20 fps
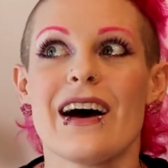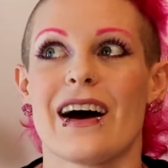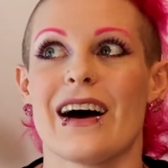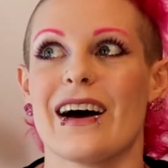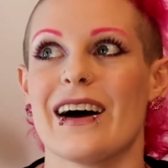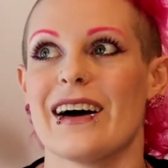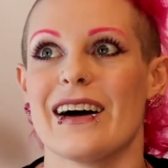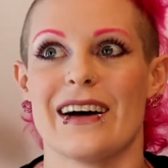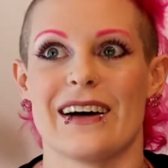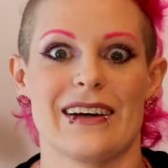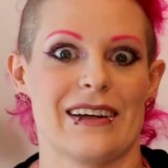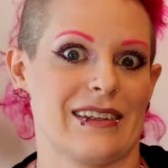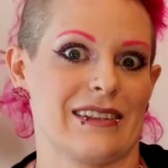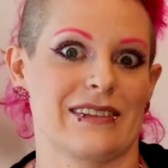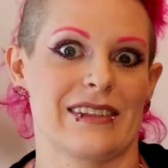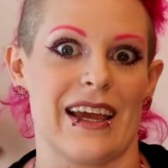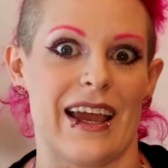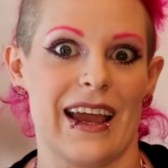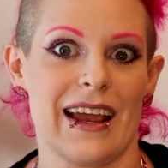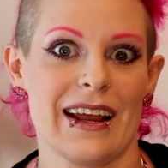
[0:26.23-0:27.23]

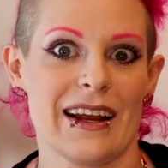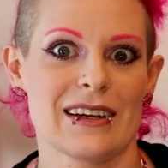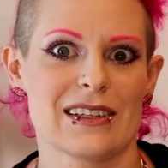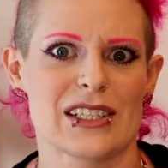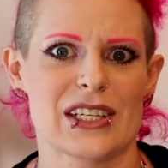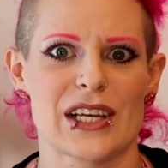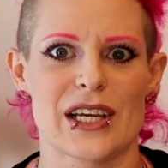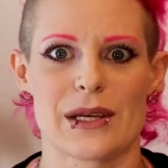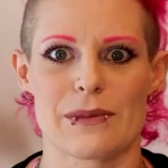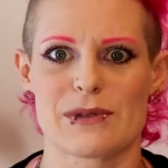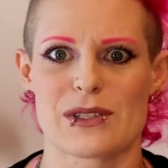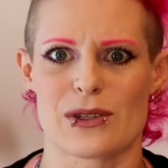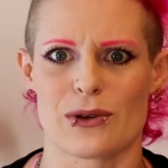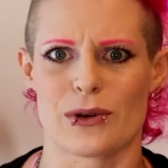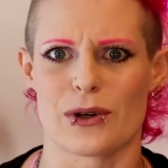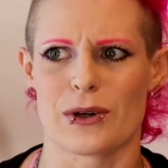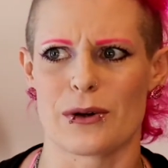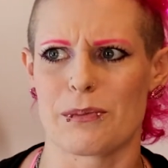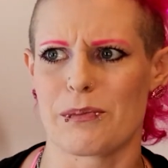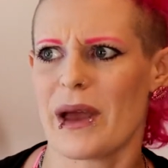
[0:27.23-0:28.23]
the hair tips
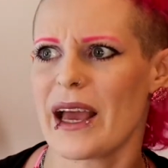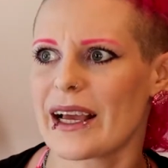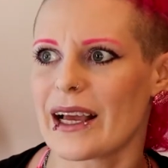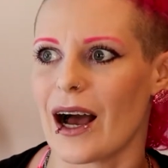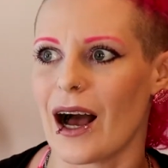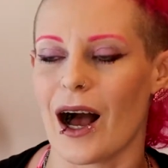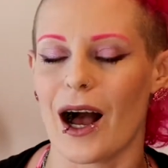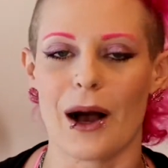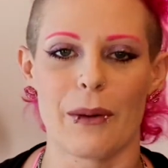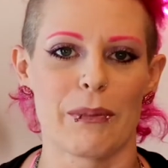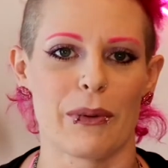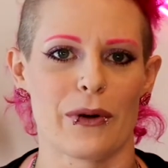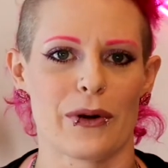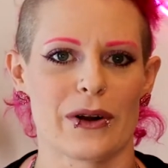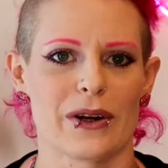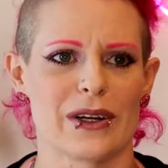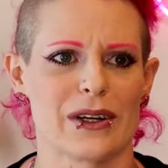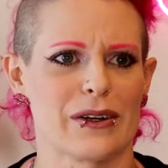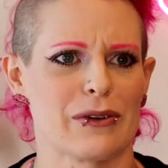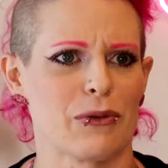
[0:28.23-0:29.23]
or makeup
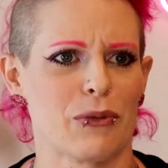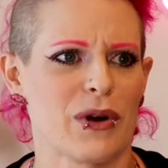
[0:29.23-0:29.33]
or